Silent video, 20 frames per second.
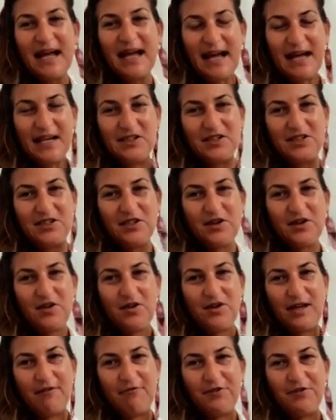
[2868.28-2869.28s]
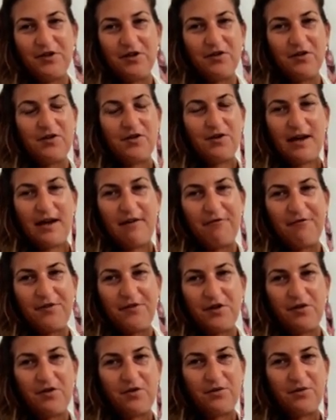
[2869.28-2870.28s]
I don't know if
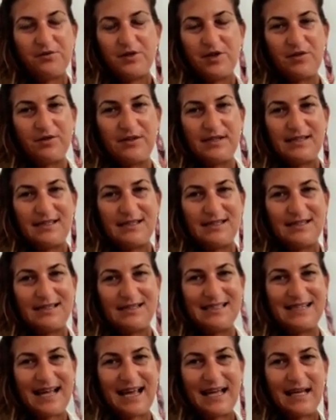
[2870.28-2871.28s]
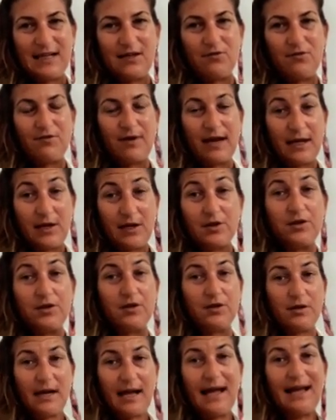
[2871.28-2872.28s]
you notice this in any way,
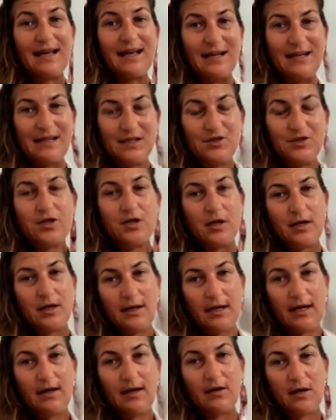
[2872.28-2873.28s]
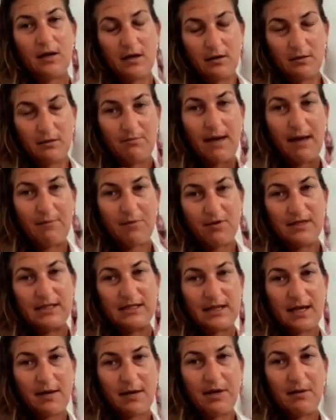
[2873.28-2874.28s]
like literally
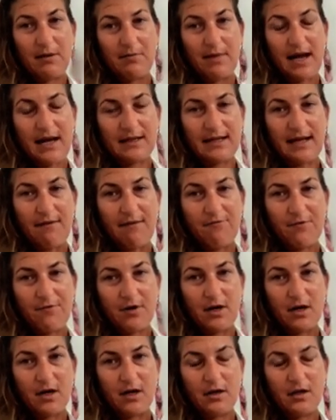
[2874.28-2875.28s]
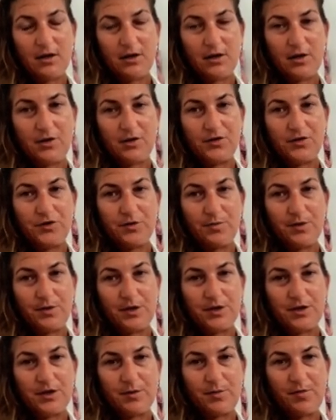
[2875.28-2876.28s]
memories coming back that were,
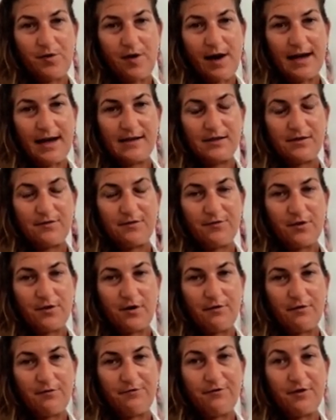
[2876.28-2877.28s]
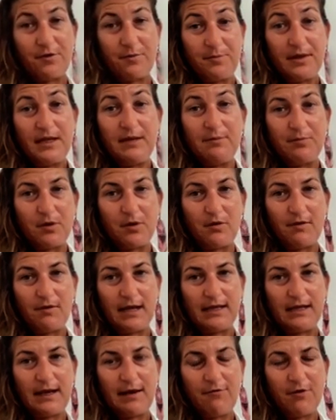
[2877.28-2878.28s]
super suppressed for people
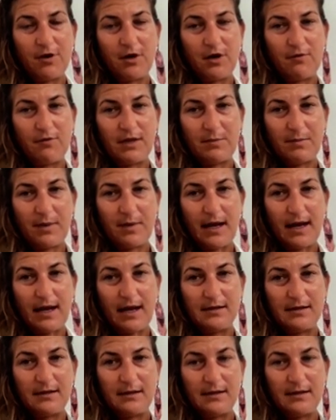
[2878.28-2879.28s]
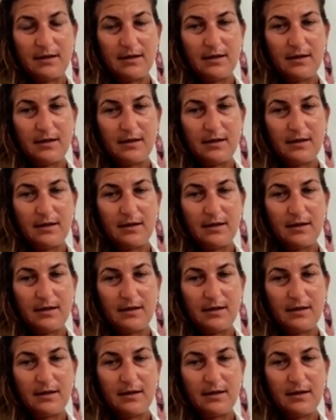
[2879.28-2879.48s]
when they work with plants.